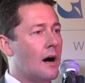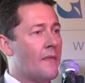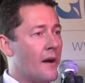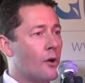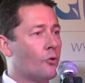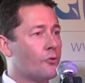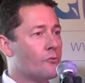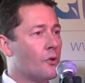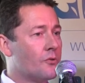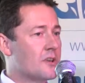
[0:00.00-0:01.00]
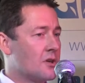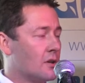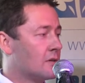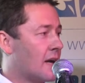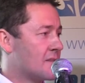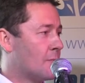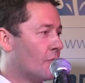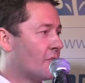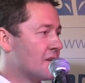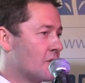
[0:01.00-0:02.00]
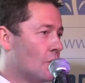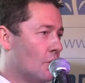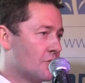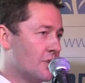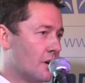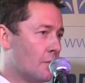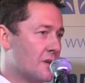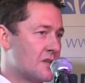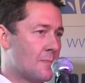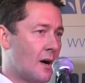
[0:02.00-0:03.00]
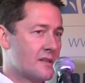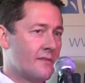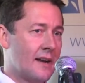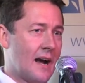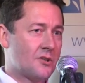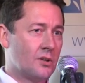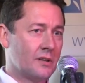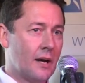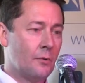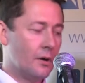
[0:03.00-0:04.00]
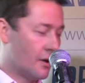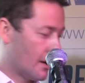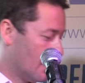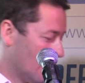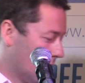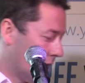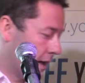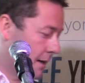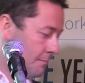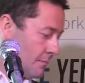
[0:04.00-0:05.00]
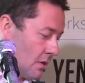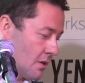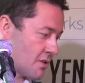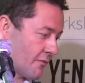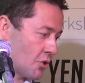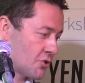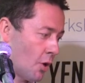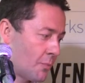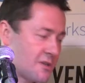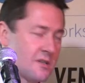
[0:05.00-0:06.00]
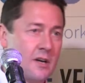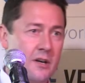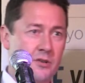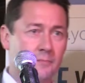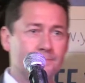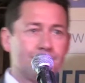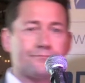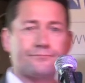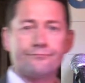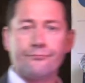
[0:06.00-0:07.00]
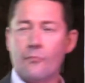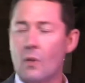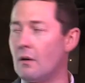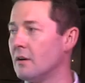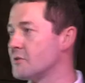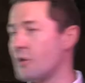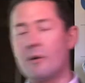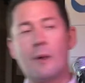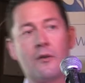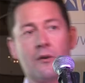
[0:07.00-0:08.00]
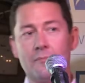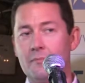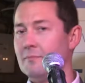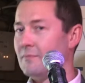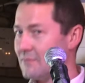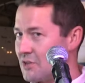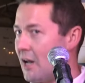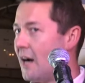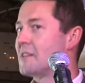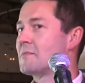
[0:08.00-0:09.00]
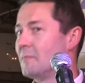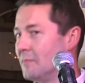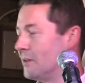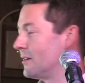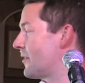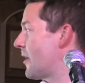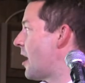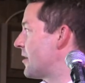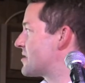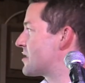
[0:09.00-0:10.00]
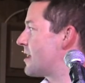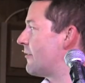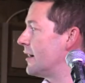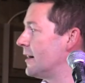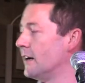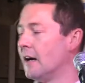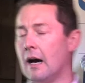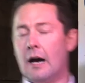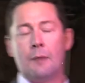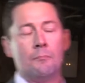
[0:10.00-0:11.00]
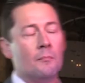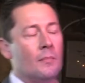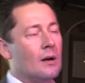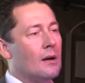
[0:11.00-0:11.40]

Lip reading: And then I also run Digital Catapult Centre Yorkshire, which is part of a national network. So I've got a short presentation. Sorry about the slides, but they are necessary. I'm